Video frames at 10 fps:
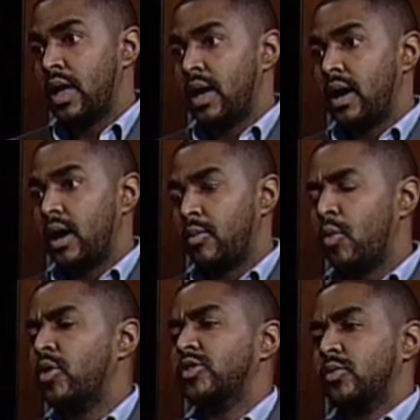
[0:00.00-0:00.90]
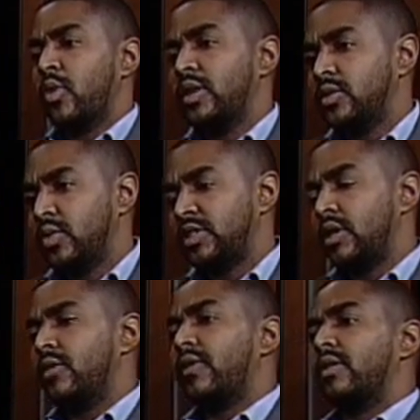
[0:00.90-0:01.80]
But what are some ways in which the
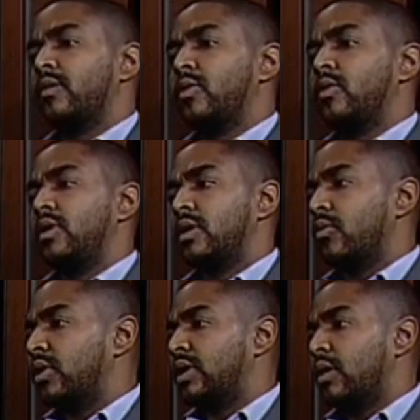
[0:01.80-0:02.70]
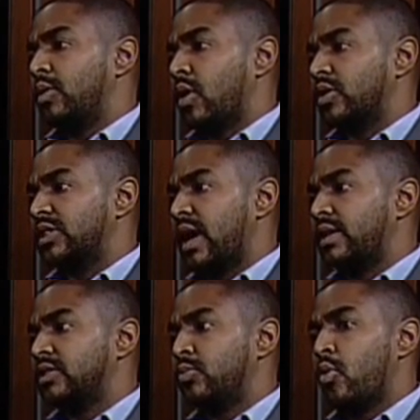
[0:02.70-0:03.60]
interfaith community can really come alongside
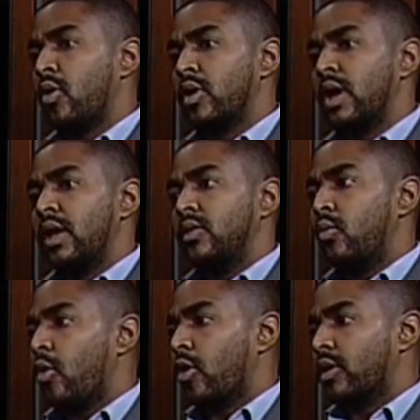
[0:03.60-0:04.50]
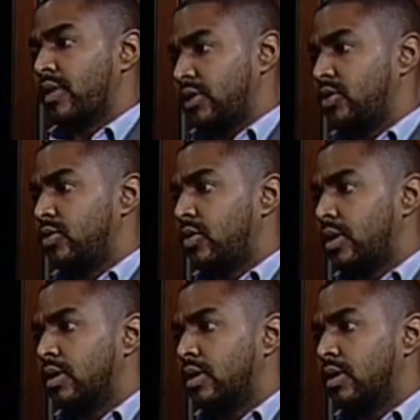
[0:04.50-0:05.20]
and support the work that you're doing?